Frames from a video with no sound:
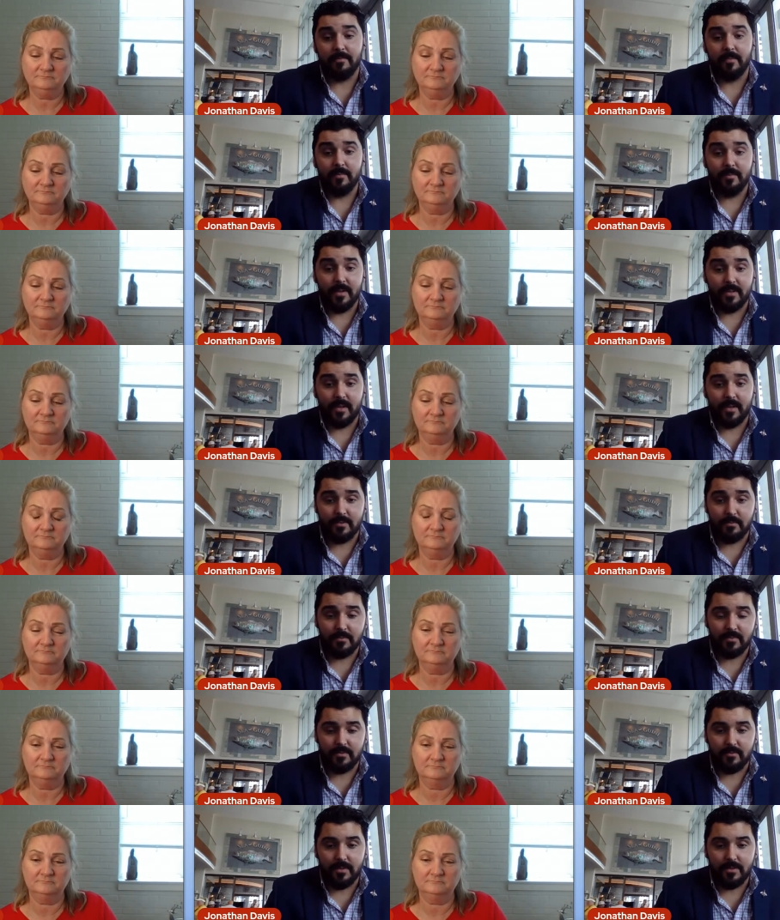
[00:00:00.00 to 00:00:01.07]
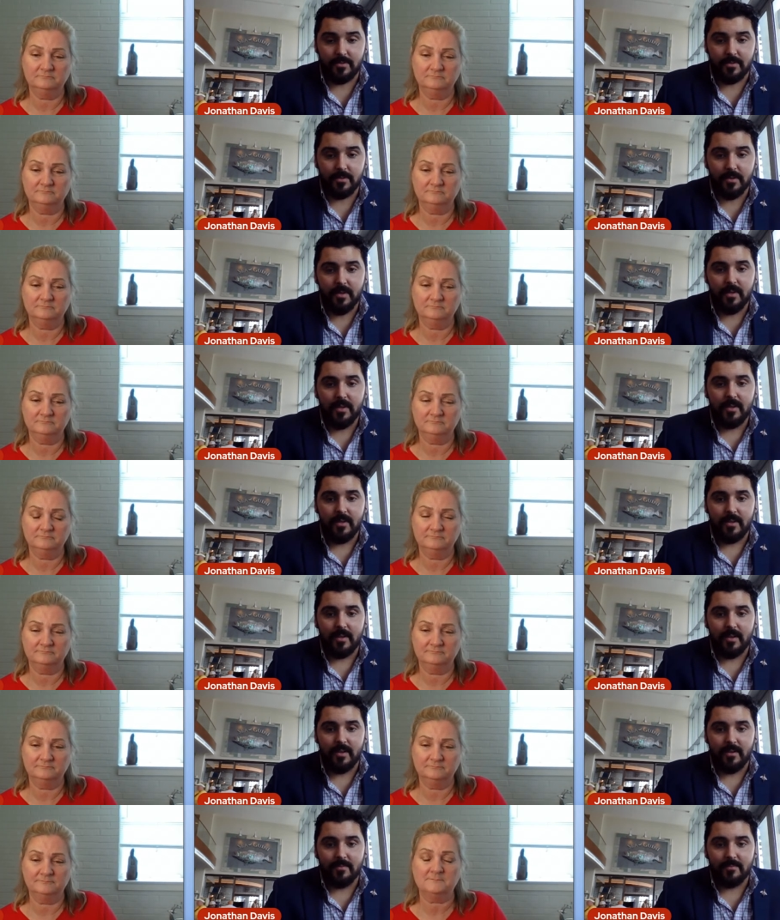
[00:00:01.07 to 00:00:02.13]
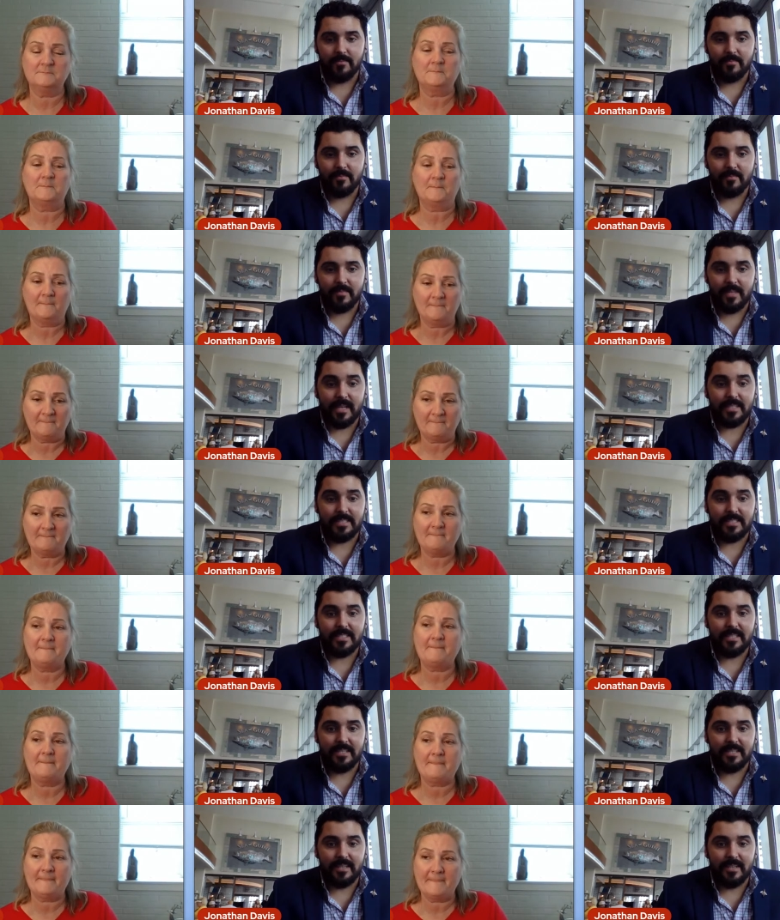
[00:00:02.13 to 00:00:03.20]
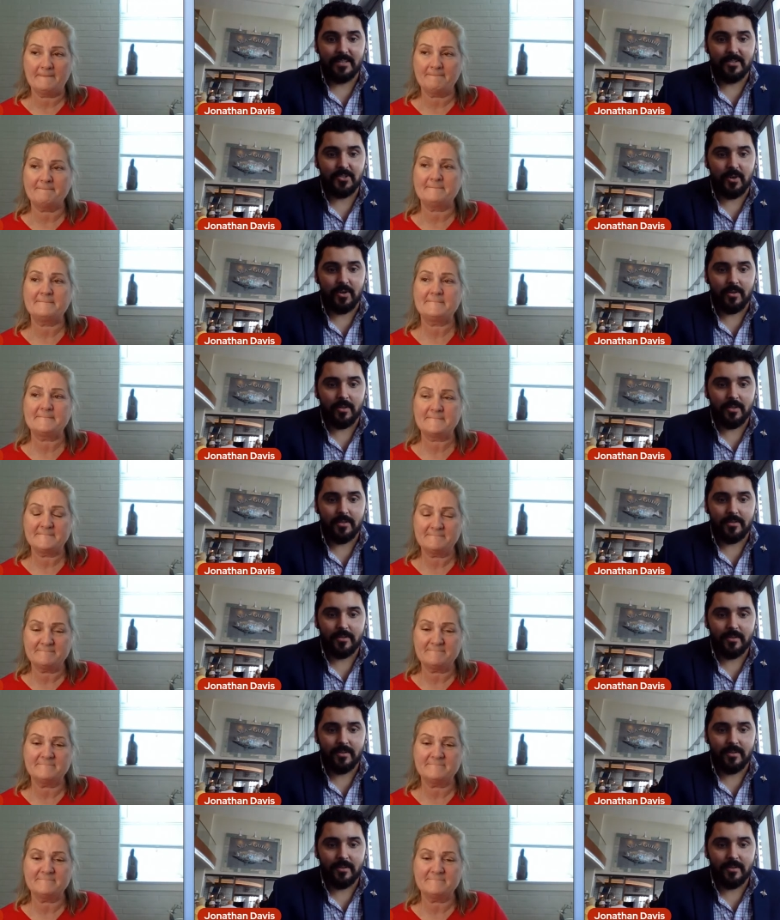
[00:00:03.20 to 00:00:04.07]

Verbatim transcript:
Speaker 1: flip I guess it was a rental um, that I did in Charlotte.